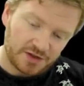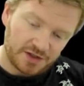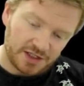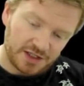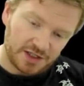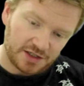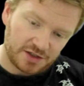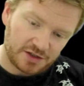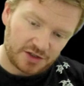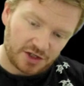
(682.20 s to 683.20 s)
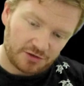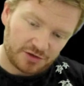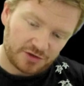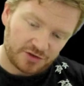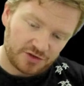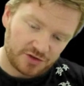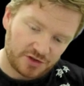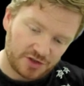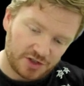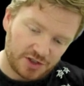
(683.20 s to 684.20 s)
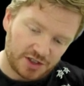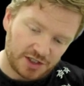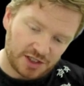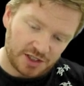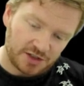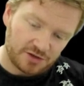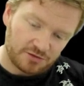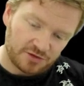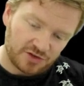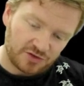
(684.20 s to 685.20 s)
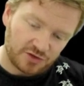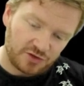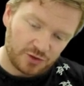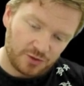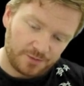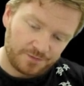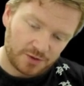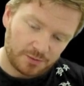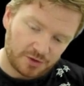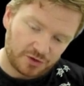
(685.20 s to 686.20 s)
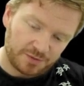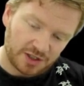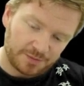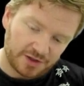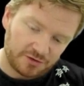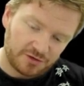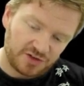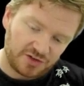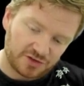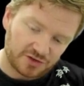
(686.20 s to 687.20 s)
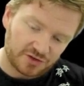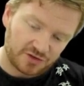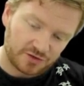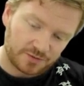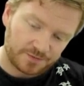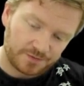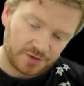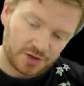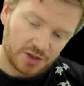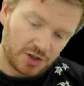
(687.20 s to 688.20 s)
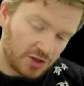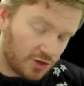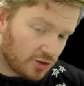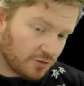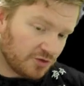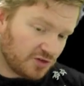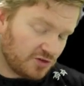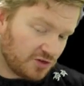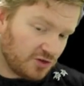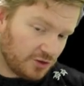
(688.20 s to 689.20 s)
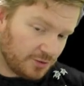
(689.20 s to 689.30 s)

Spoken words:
the current in resistor 2 multiplied by the resistance of resistor